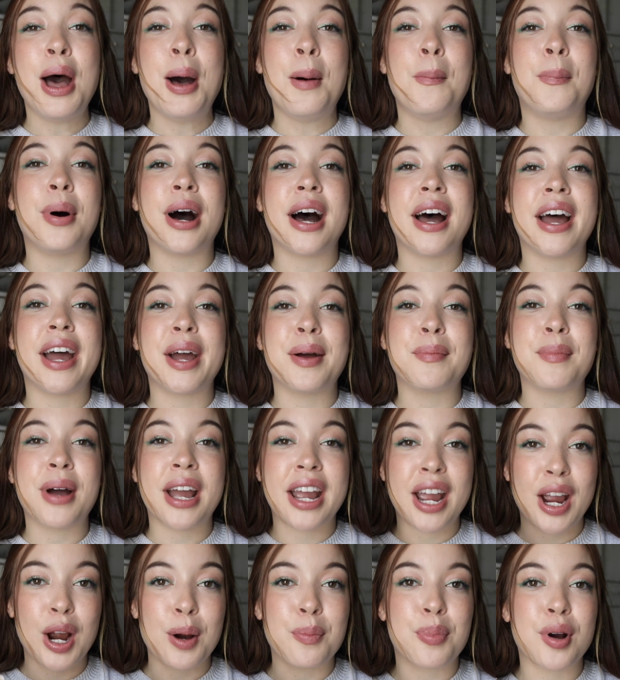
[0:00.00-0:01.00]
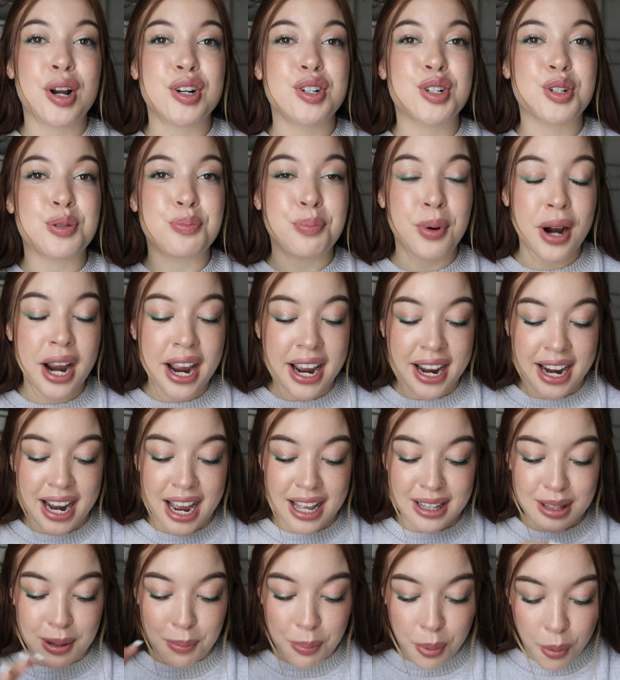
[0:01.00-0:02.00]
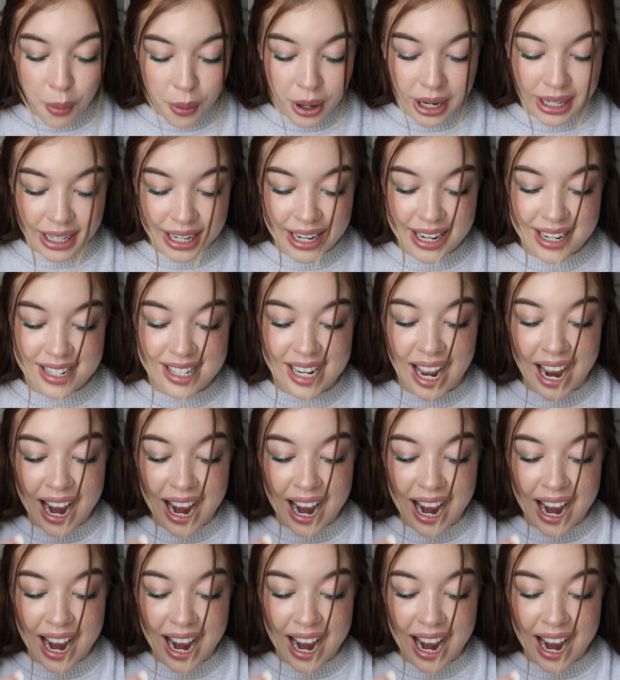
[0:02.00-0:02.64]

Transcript: But my airbrush spray. And the point is,